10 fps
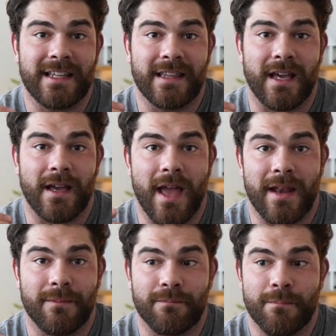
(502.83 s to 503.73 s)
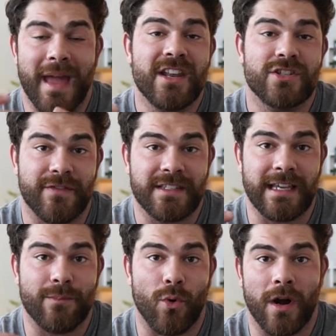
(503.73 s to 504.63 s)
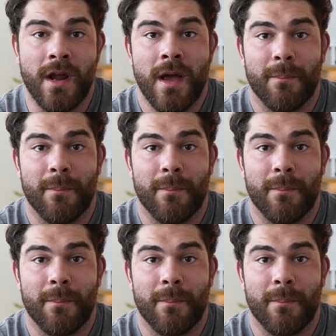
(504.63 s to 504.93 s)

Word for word: and the and manage the fatigue more